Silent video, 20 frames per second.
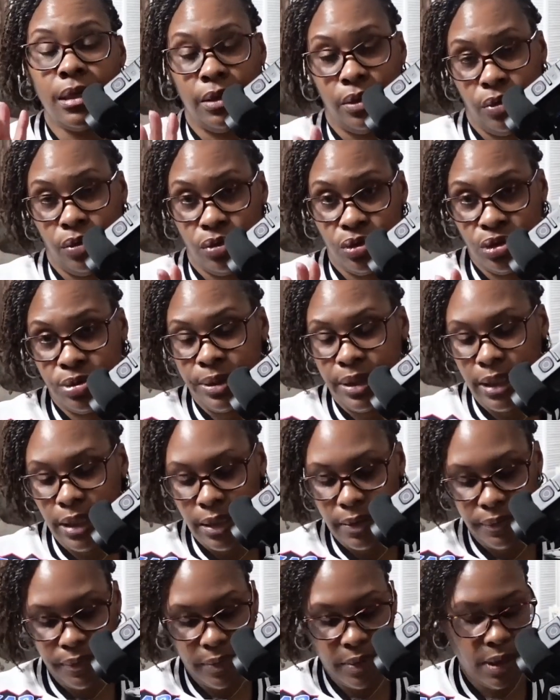little
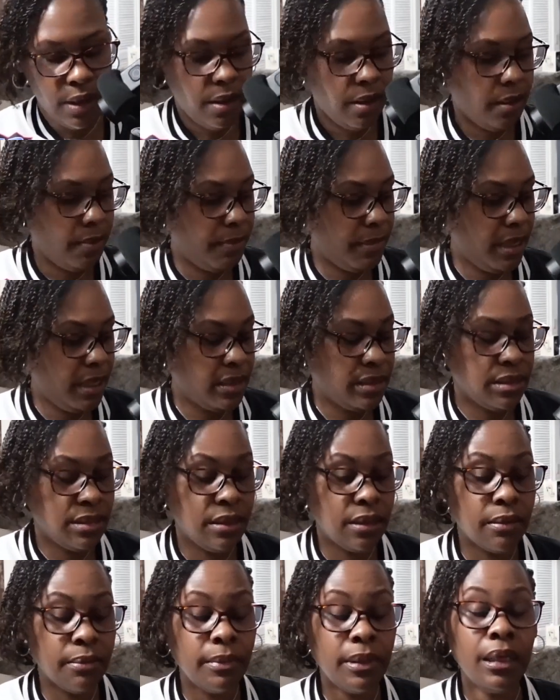tricky. It
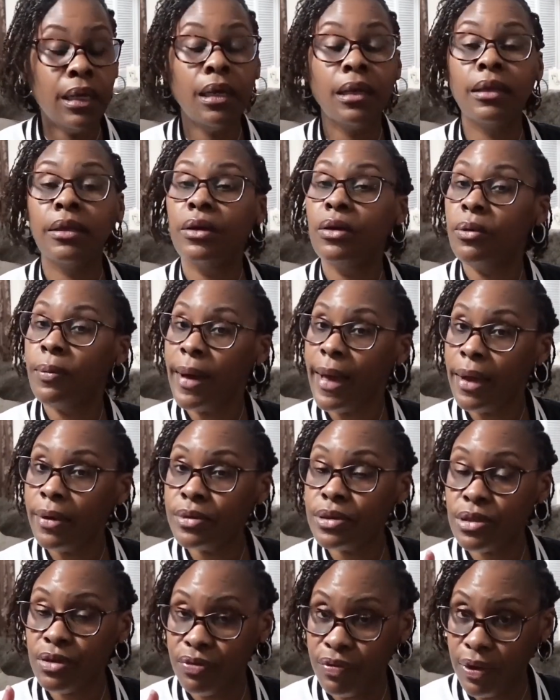took me a little while
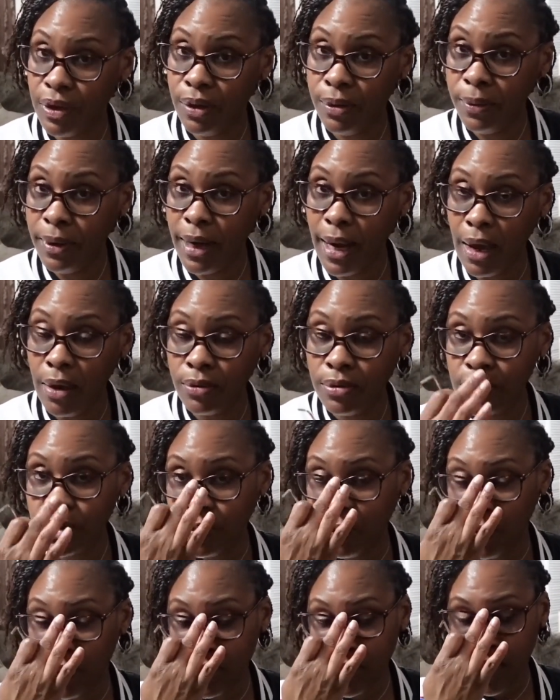to figure it out
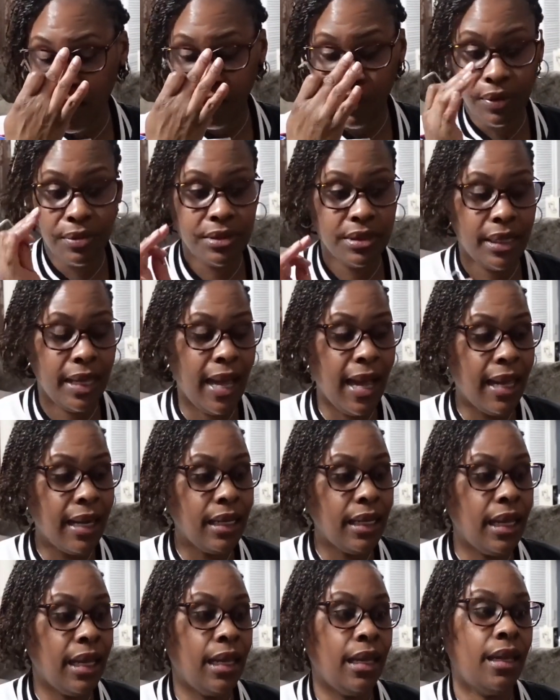once I first got
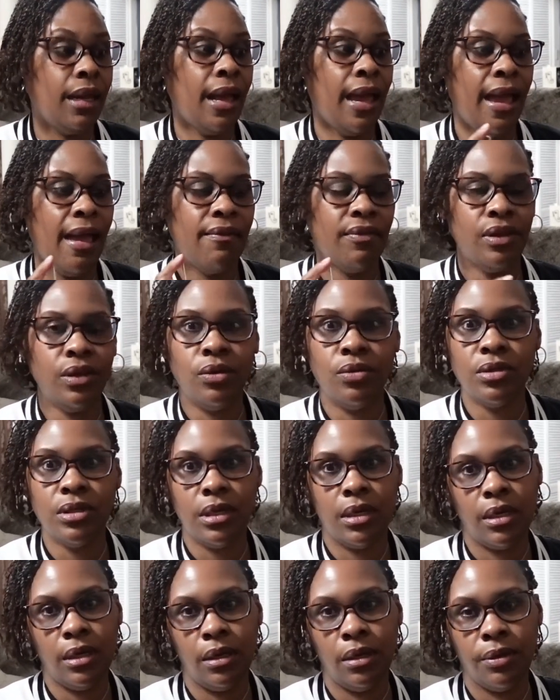it, and I haven't used
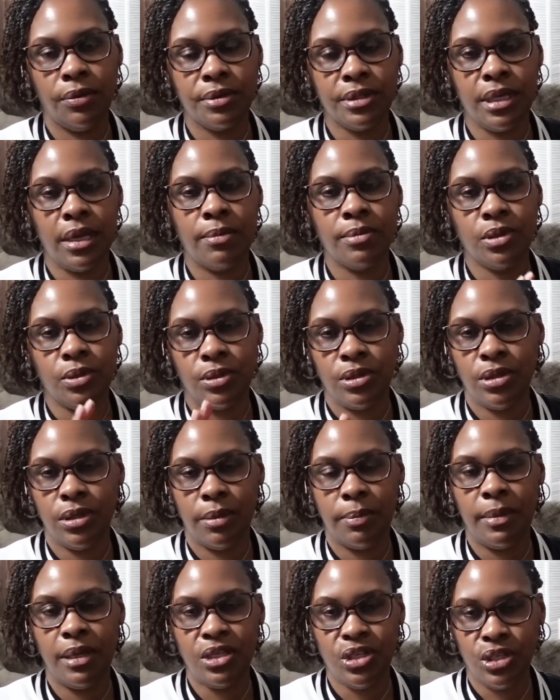it in a long time, so it
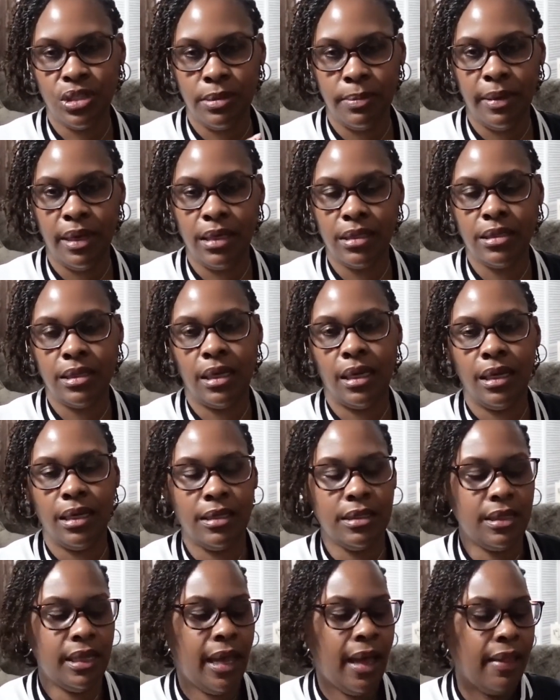took me just a minute to get
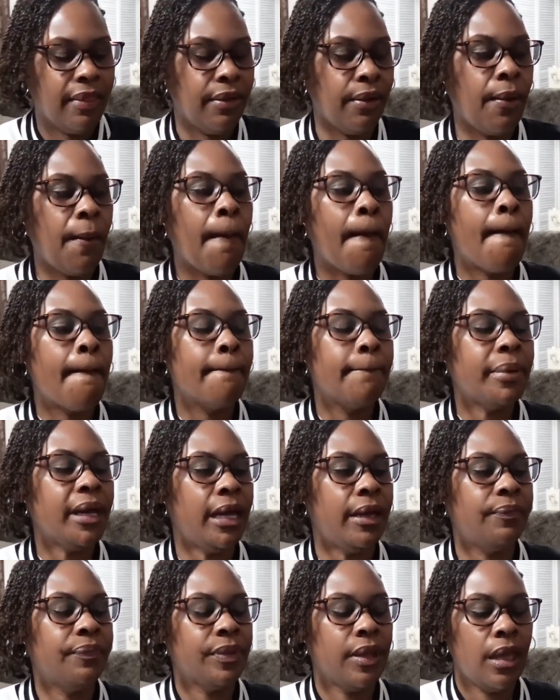it together.
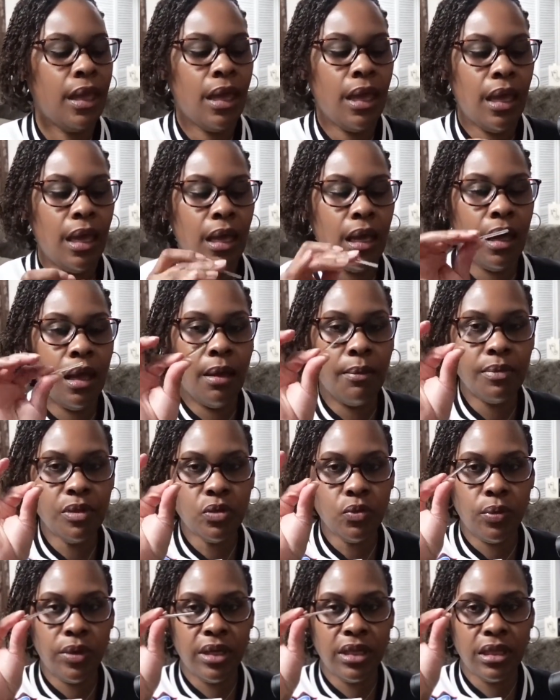But it
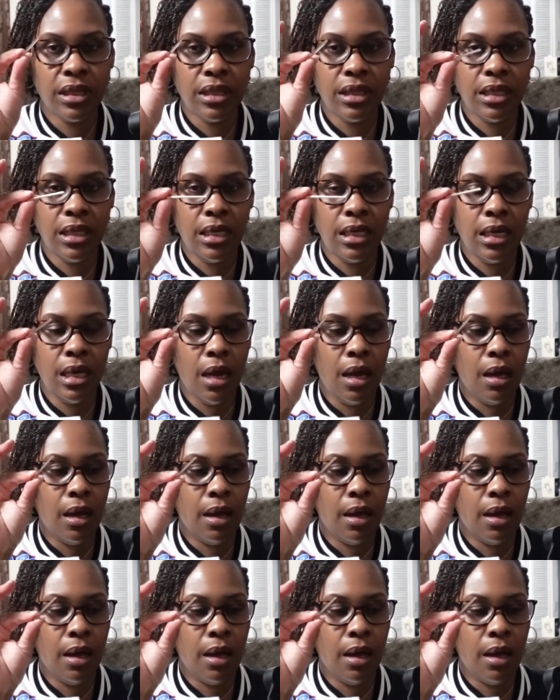comes with the